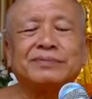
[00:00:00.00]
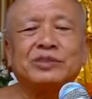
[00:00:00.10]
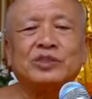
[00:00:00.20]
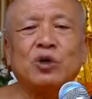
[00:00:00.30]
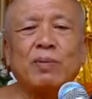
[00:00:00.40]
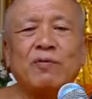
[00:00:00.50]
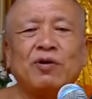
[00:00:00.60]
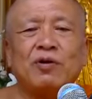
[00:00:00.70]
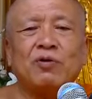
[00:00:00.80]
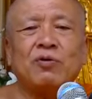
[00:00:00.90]
So
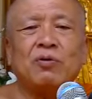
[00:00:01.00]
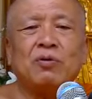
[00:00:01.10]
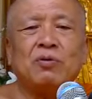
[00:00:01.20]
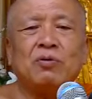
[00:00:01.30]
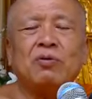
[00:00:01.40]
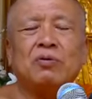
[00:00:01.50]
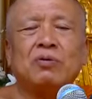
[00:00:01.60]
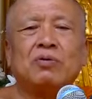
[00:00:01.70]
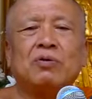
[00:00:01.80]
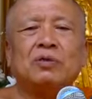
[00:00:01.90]
before you
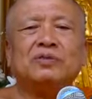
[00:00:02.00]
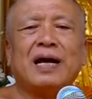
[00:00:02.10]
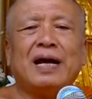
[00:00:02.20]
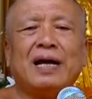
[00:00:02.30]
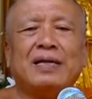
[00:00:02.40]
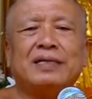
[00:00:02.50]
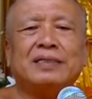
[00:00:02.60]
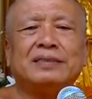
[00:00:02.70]
close eye,